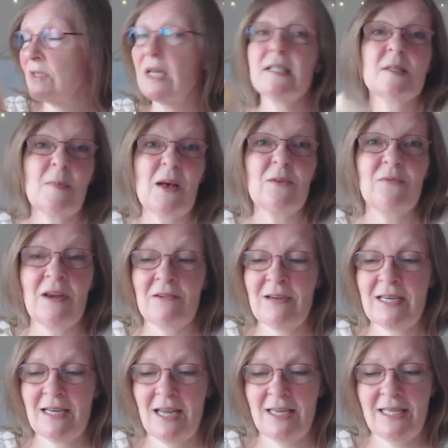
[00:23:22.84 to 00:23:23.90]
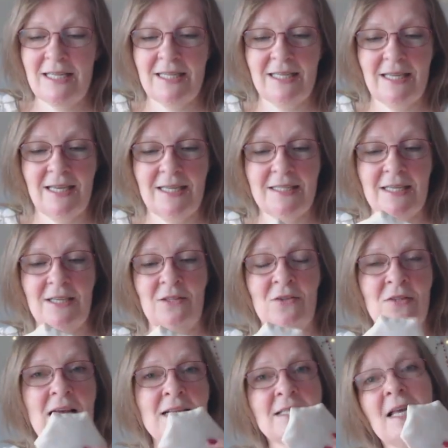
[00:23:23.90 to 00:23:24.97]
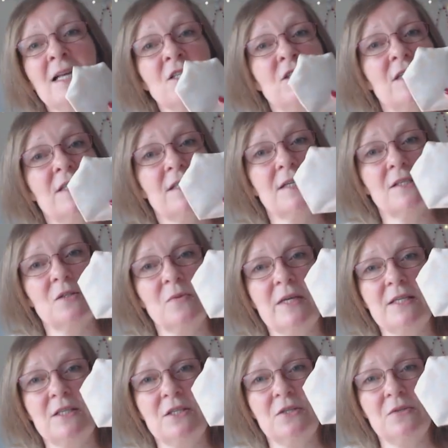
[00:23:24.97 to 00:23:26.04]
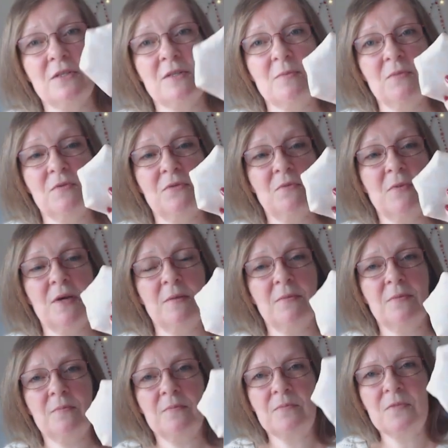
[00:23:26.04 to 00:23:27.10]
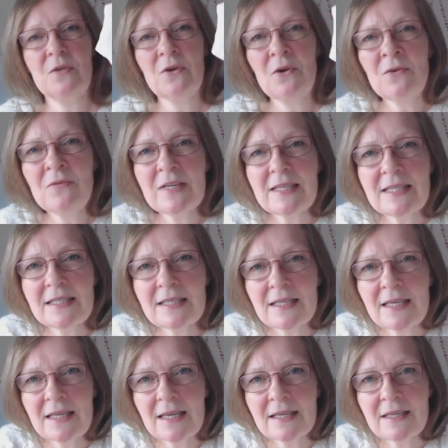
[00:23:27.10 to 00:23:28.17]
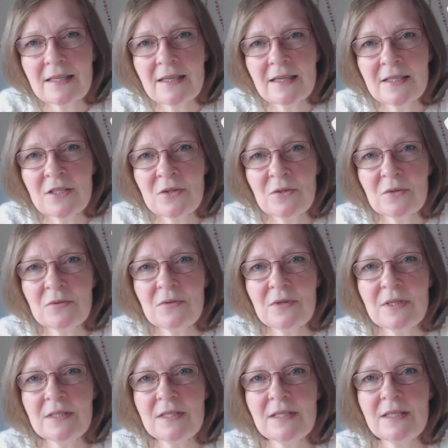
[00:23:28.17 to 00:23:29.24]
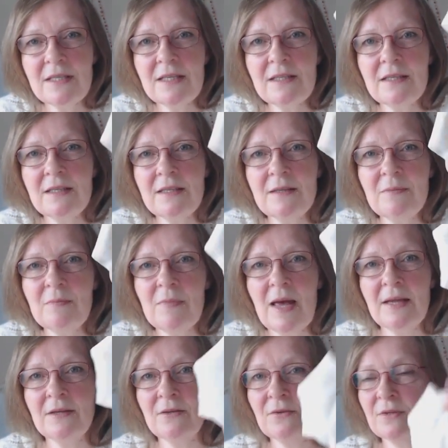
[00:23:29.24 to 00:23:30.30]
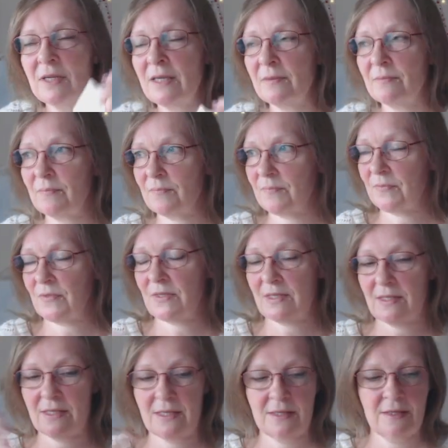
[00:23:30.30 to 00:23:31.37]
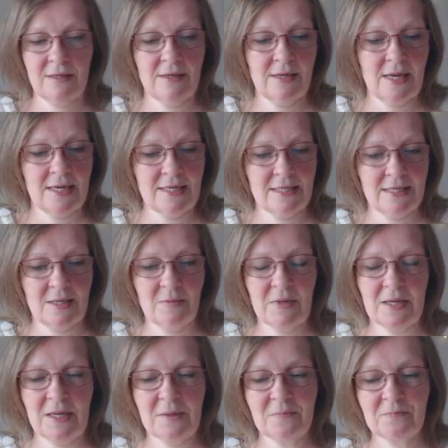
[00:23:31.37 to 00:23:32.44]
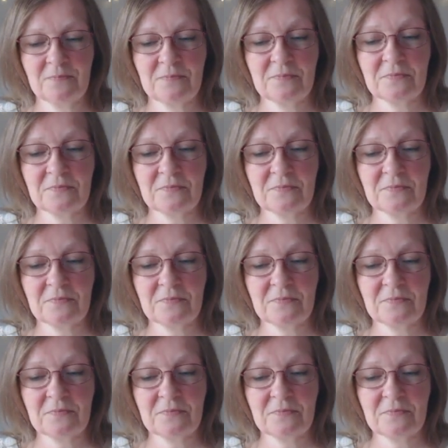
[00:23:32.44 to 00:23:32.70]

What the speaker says: does smell very nice. And I thought that's actually a nice way to use some of them up. You can't really see, I don't know if you can see the pattern on it, the light coming in.